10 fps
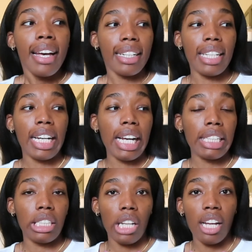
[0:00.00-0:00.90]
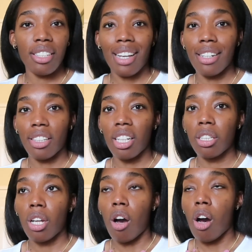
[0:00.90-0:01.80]
because I got I just got
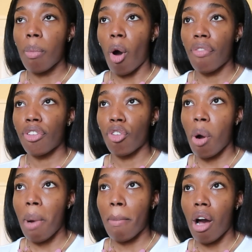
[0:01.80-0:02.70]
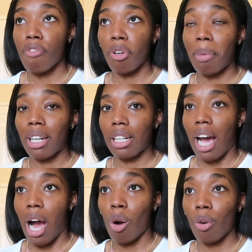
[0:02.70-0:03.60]
done um, off the phone with my mom for about an
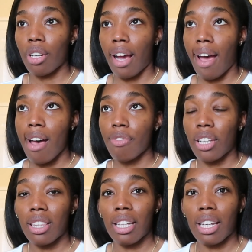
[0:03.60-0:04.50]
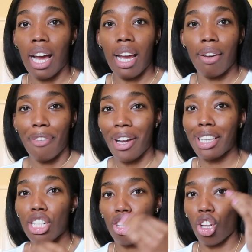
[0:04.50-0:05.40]
hour and a half and then I have
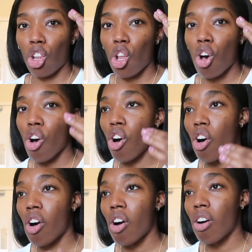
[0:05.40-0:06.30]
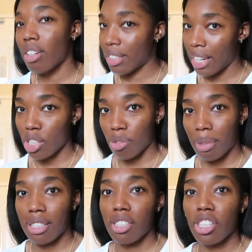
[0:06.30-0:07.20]
read this long text from
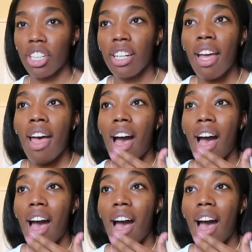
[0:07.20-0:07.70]
my sister